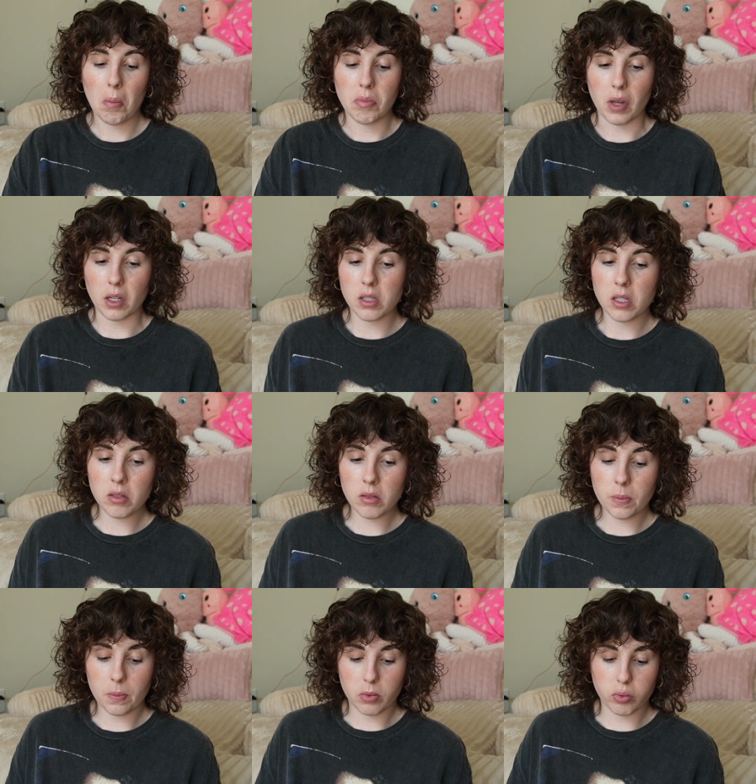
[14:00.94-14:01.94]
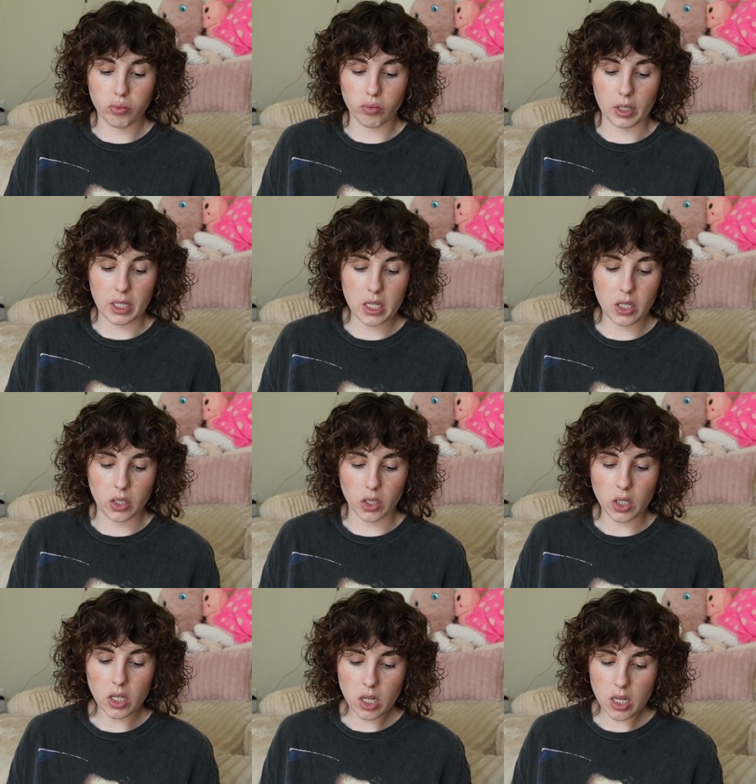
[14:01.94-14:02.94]
That sounds pretty
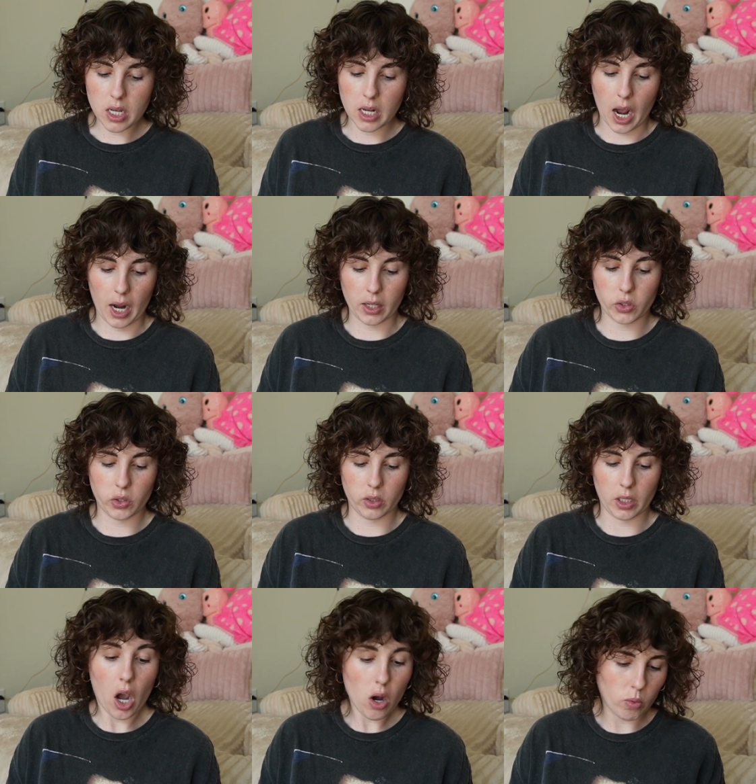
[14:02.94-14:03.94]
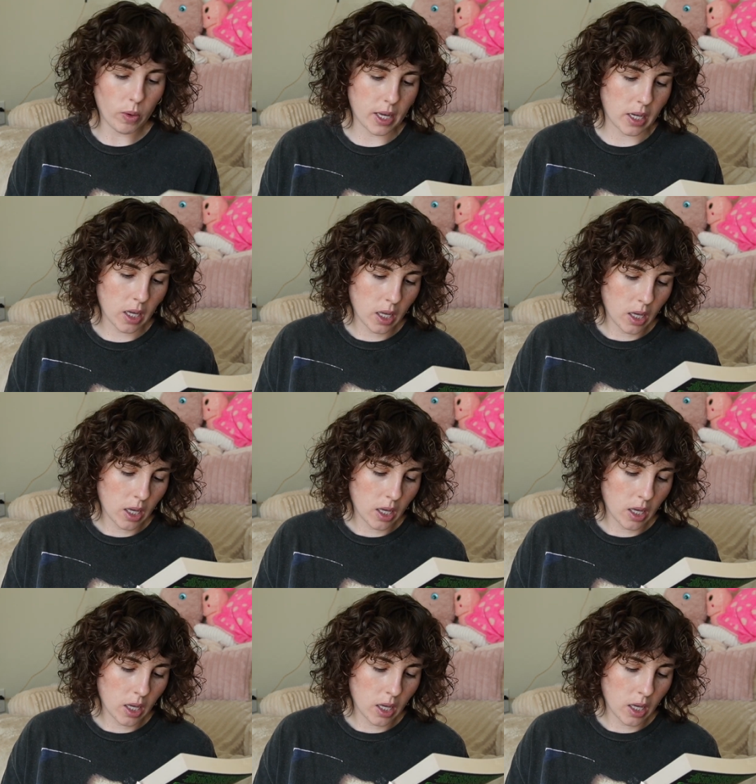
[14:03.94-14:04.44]
good, actually. Oh, wait.